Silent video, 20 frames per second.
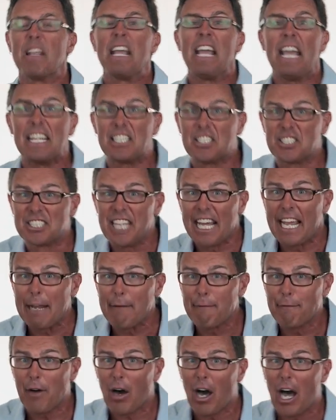It's day
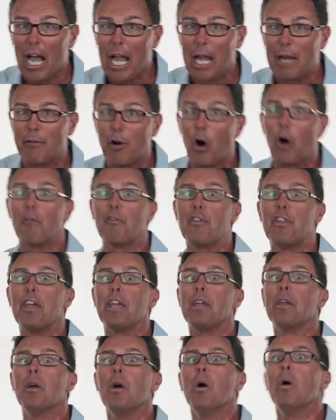5 of the...
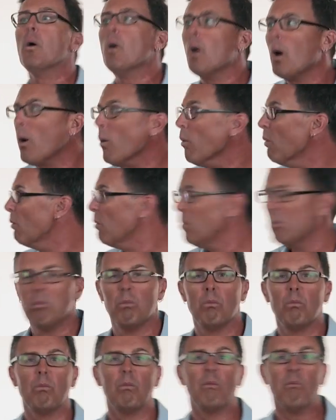Oh,
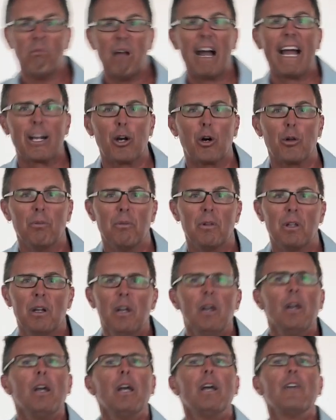hang on.
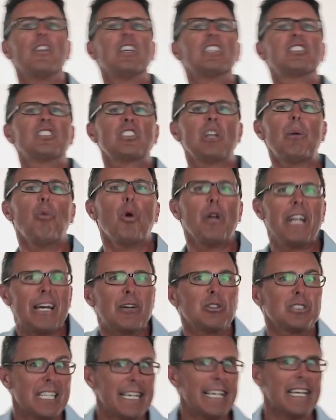There's someone
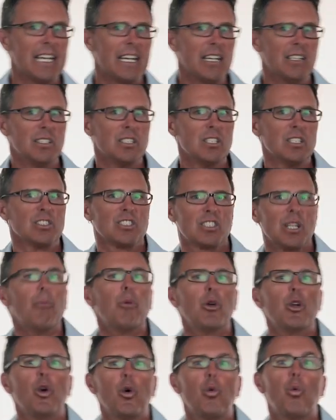else here.
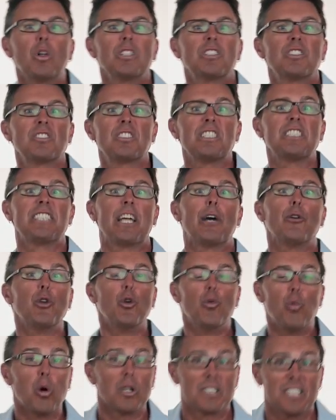Someone who wants to tell you
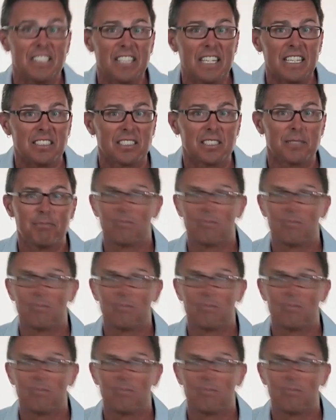what it is.